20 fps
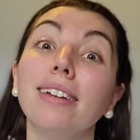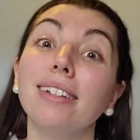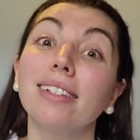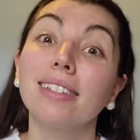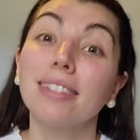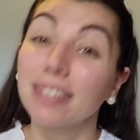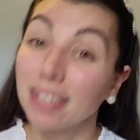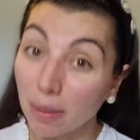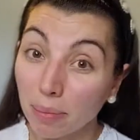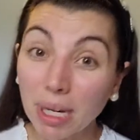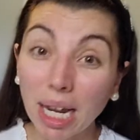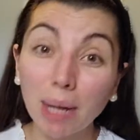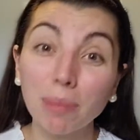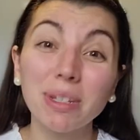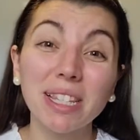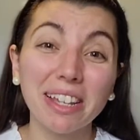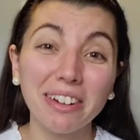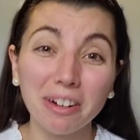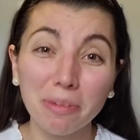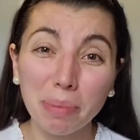sometimes
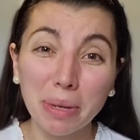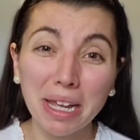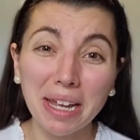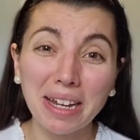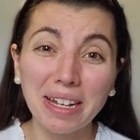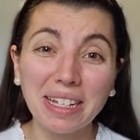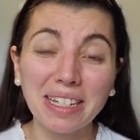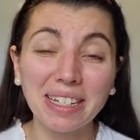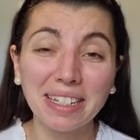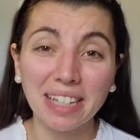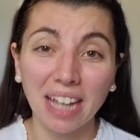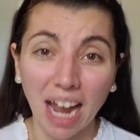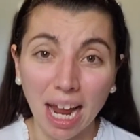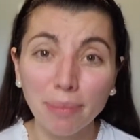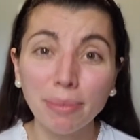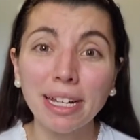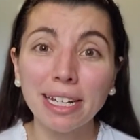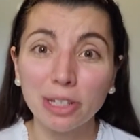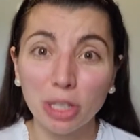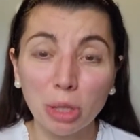they're a bit time
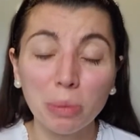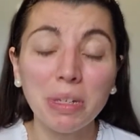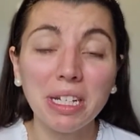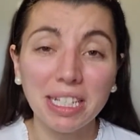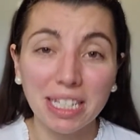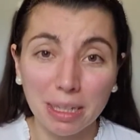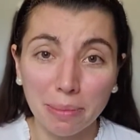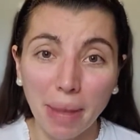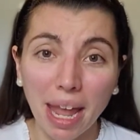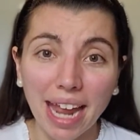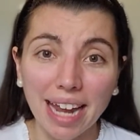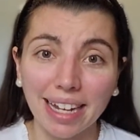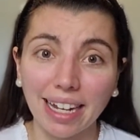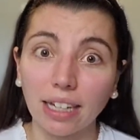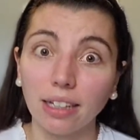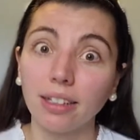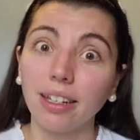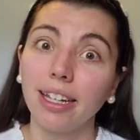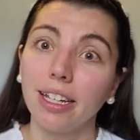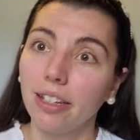consuming to make,
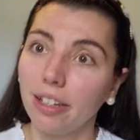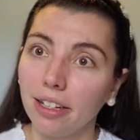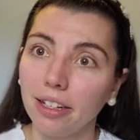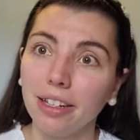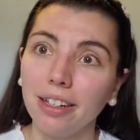and like